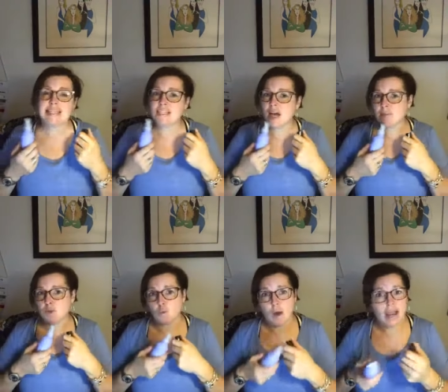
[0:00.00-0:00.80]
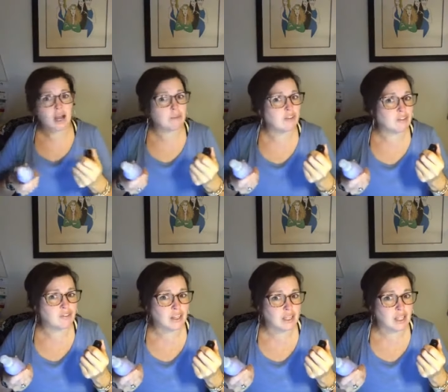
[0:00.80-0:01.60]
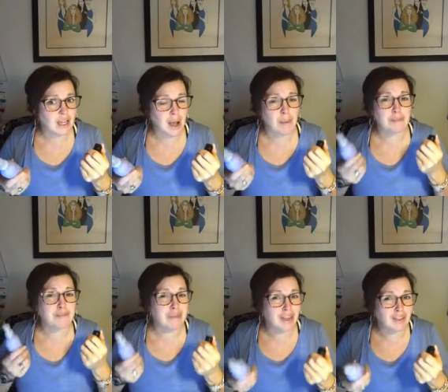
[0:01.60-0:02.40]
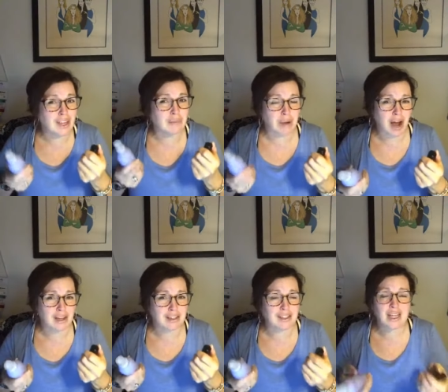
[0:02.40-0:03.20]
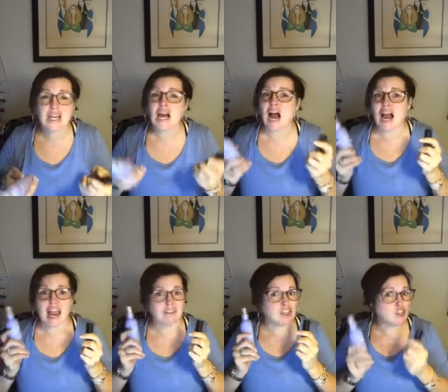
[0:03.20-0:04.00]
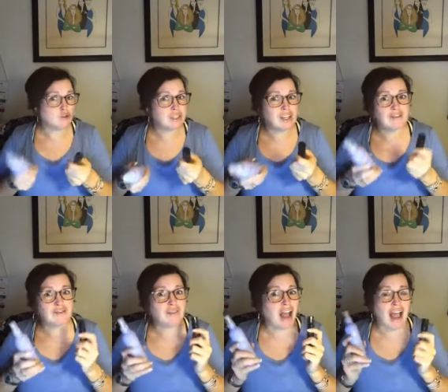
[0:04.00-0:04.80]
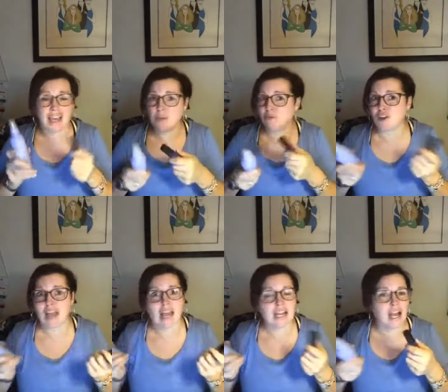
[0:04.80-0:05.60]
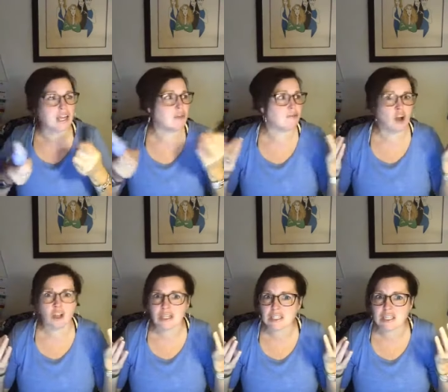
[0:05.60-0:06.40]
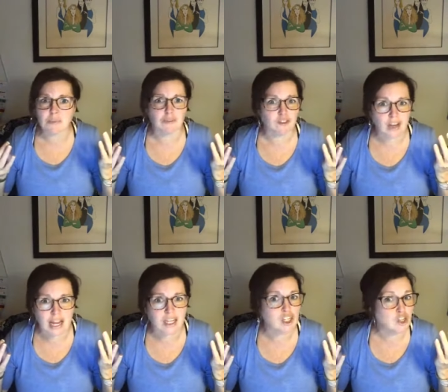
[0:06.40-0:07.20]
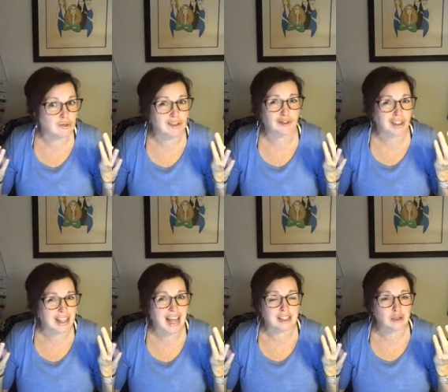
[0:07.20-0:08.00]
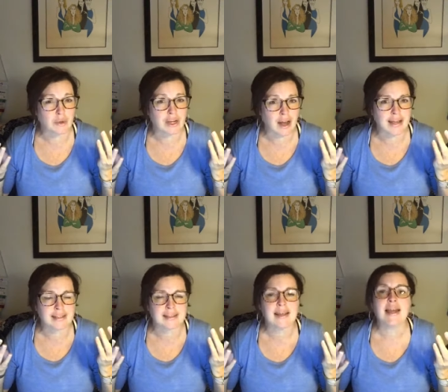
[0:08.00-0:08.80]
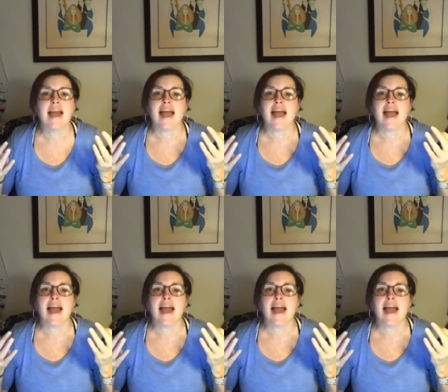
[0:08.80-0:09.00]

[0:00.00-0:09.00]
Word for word: It's time to wake up feeling like a million bucks. I haven't used it. I keep forgetting. I keep falling asleep and forgetting to use it for the last three nights.